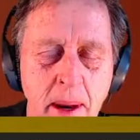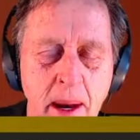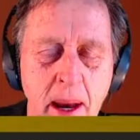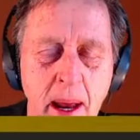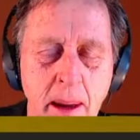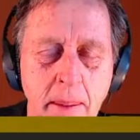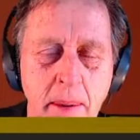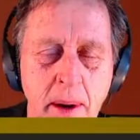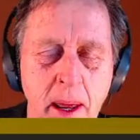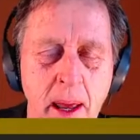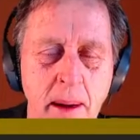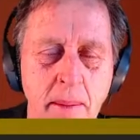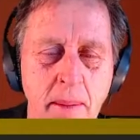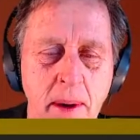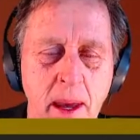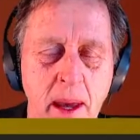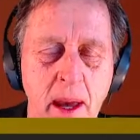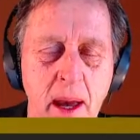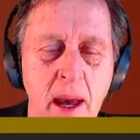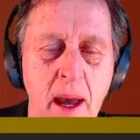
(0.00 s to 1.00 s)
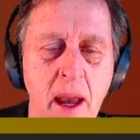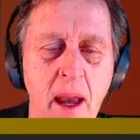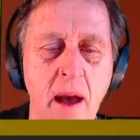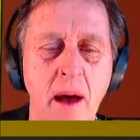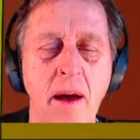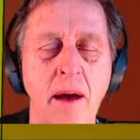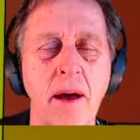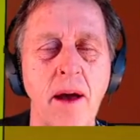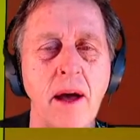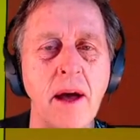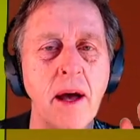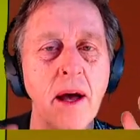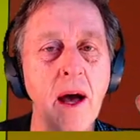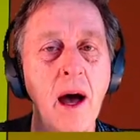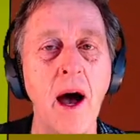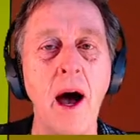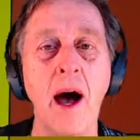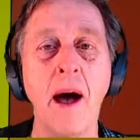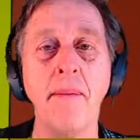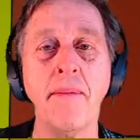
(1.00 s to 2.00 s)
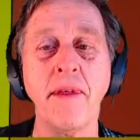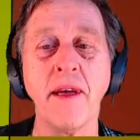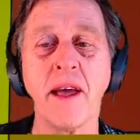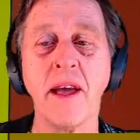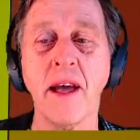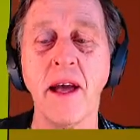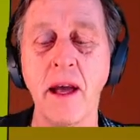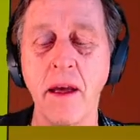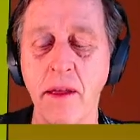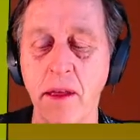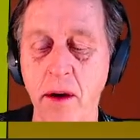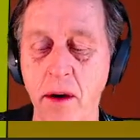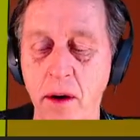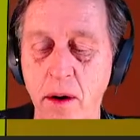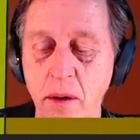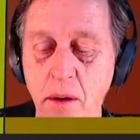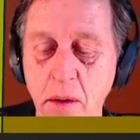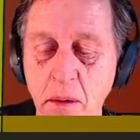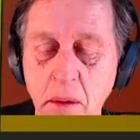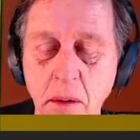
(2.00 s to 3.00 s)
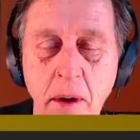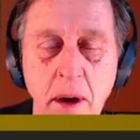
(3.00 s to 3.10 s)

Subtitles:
able to come here and go, I'm the king of the hill.